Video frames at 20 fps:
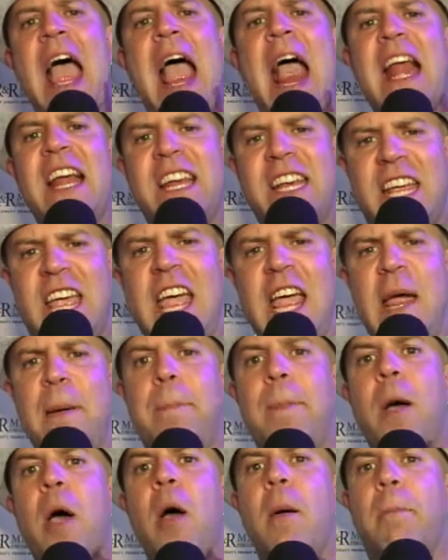and keep
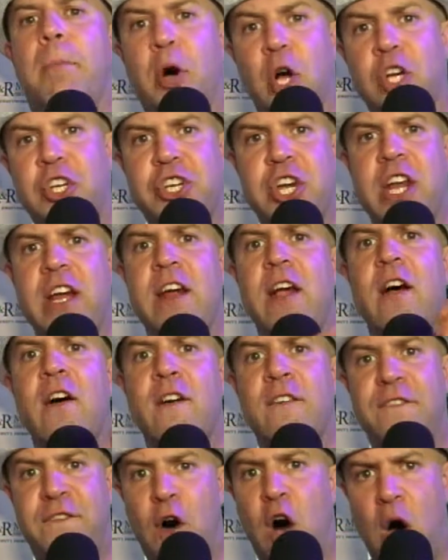keep pushing
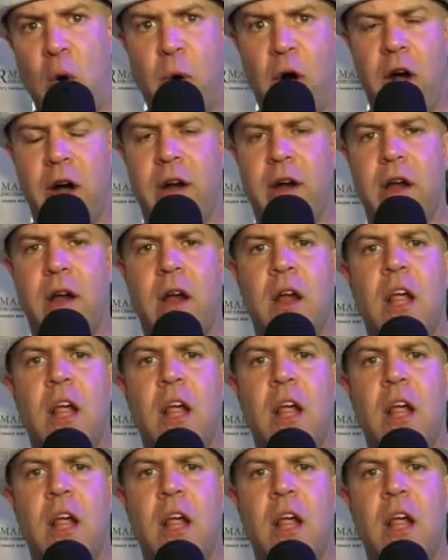forward.